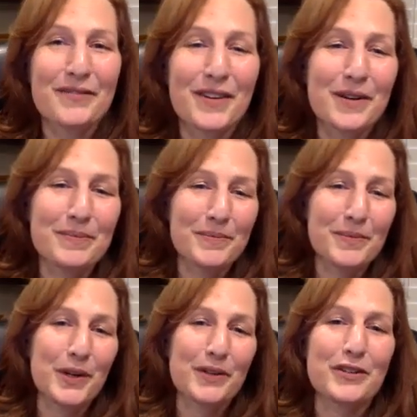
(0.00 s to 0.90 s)
Farm
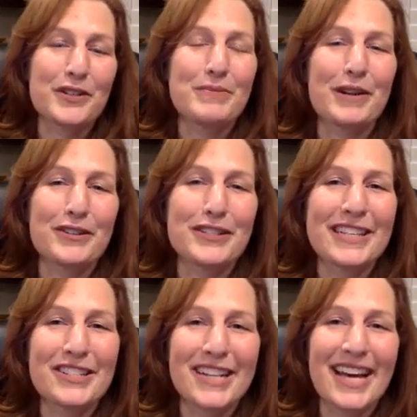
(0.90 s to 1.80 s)
Workforce
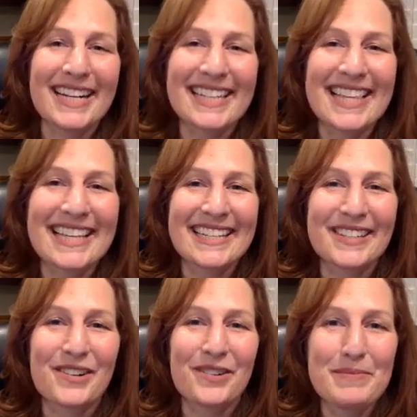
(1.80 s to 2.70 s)
Modernization Act. I think it's a
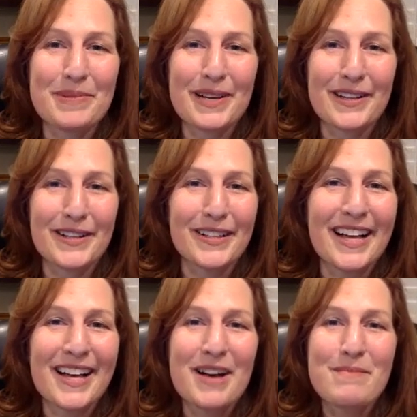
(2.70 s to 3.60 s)
great bill.
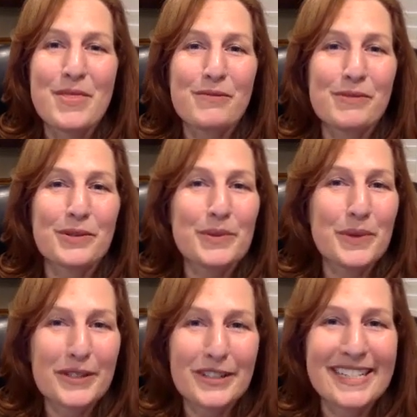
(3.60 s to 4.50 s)
I'm thrilled we
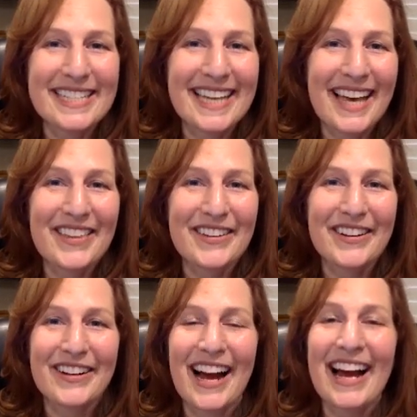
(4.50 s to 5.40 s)
worked on it
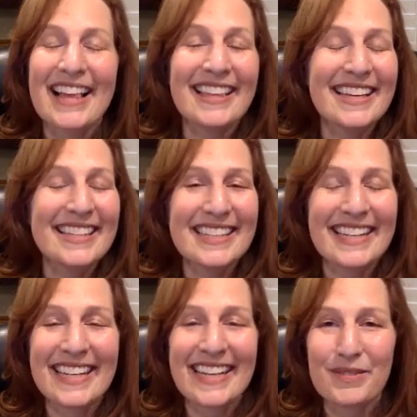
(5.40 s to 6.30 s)
together. I think it's
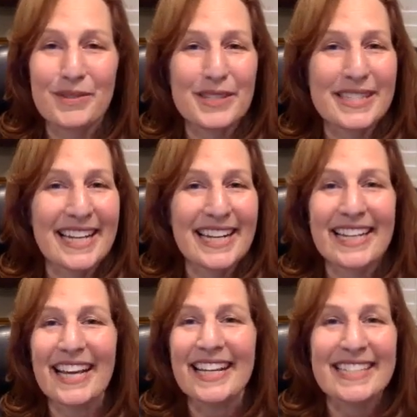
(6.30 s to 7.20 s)
going to get through the
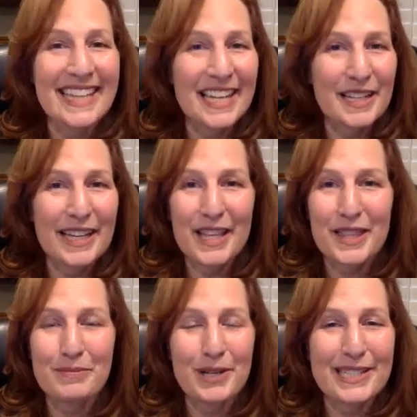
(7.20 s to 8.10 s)
Senate, and it's going to get
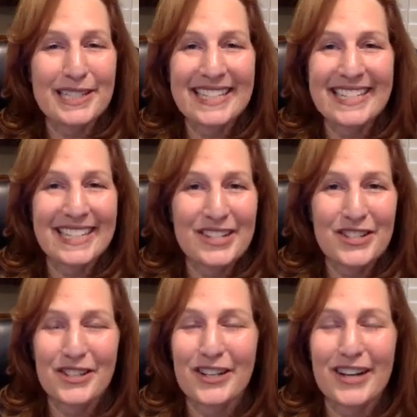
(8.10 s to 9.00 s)
the president's
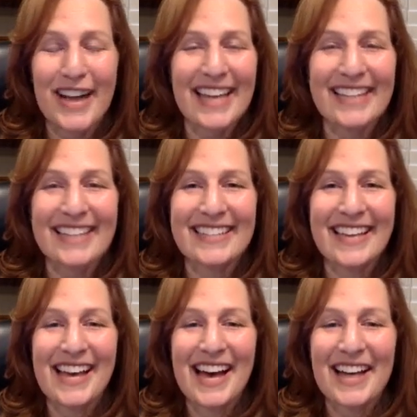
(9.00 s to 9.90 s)
signature. And
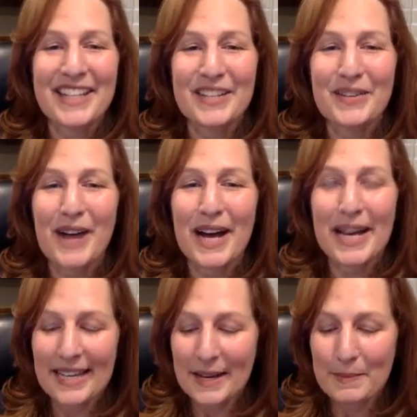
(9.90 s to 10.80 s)
so
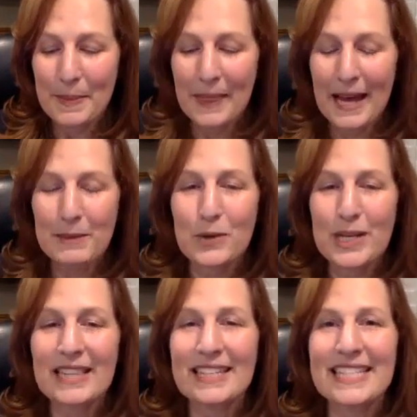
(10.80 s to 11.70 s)
I'm
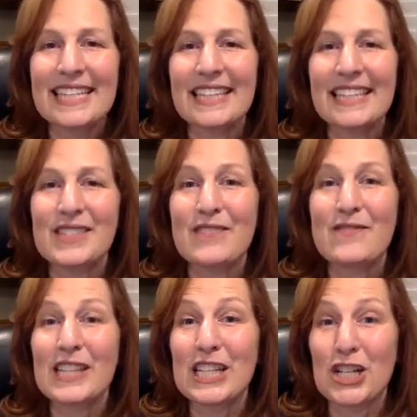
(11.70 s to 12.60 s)
reading the tea leaves and
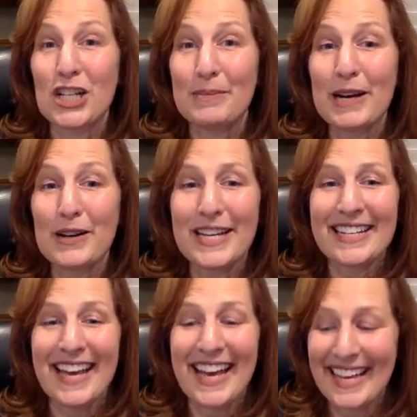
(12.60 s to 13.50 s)
feeling good about it.
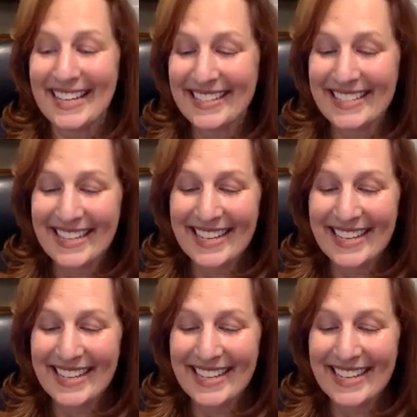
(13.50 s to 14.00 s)
And